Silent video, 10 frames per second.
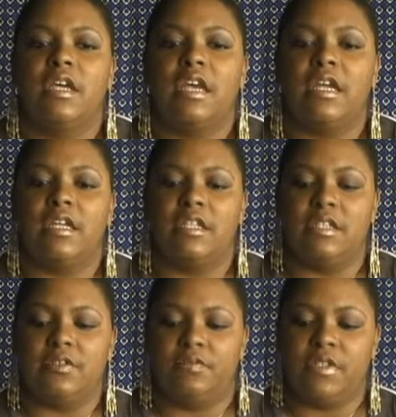kind of
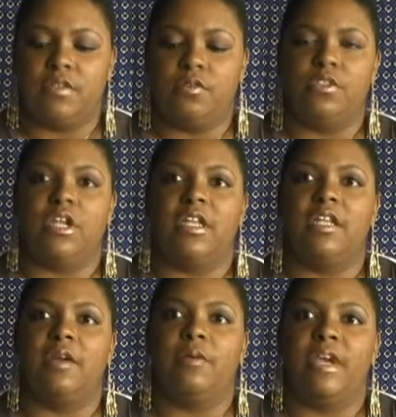this physical journey
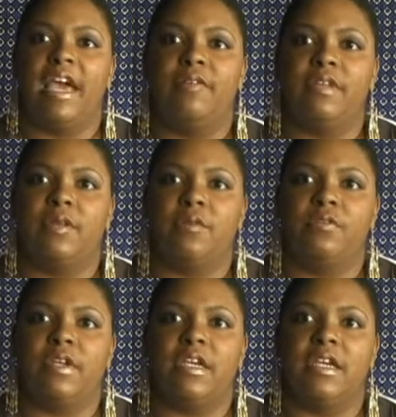that we have, and then we
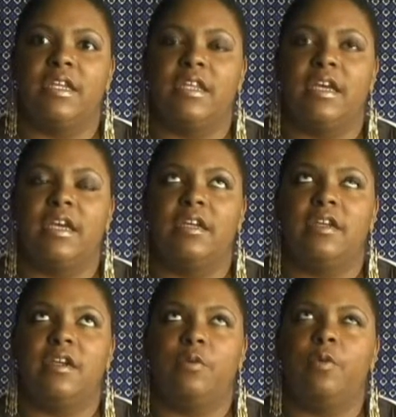forget
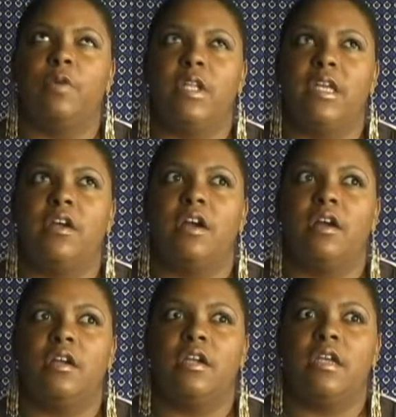that we really
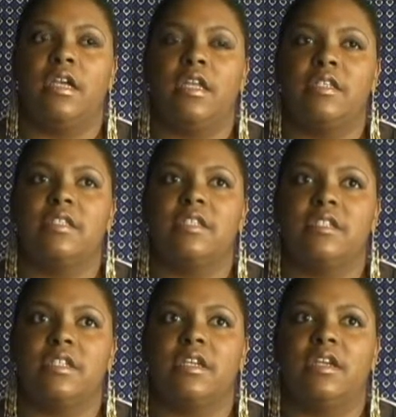are an
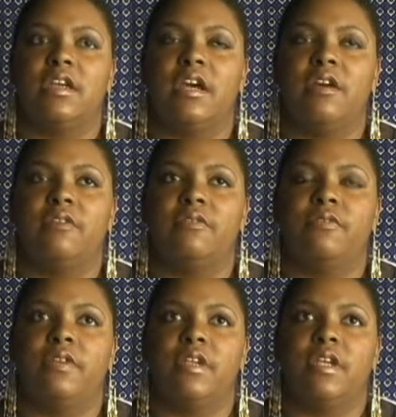extension of
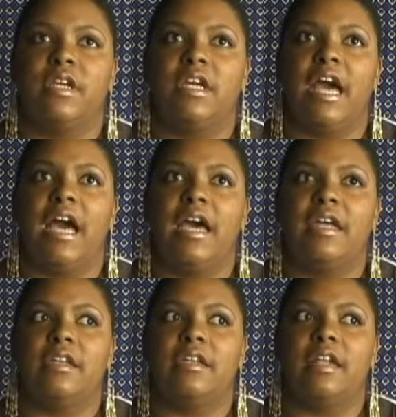
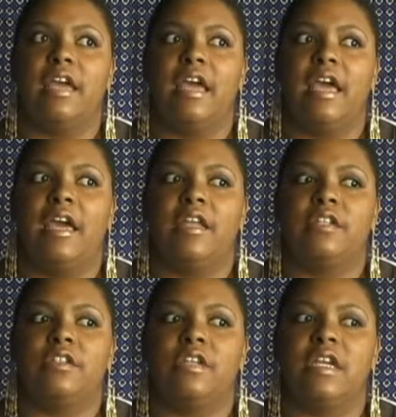God
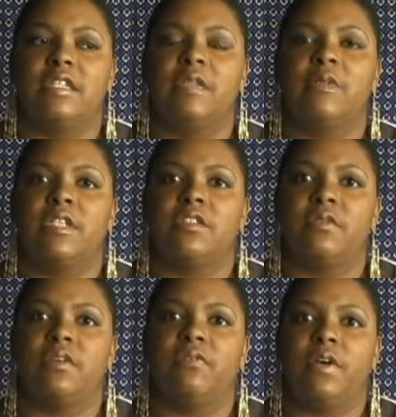attempting to
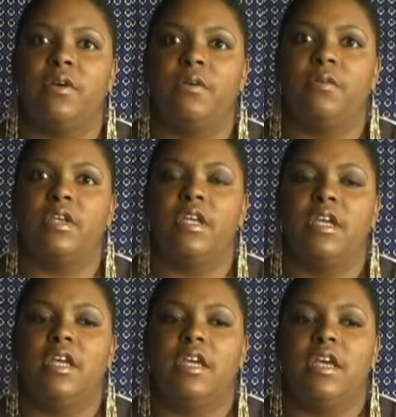unfold.
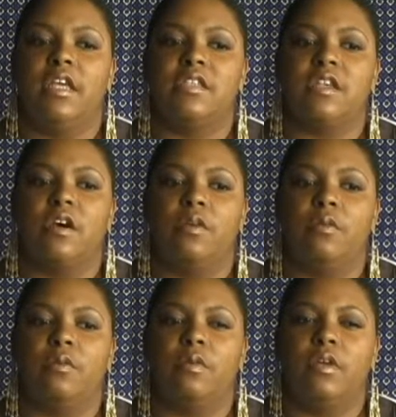And so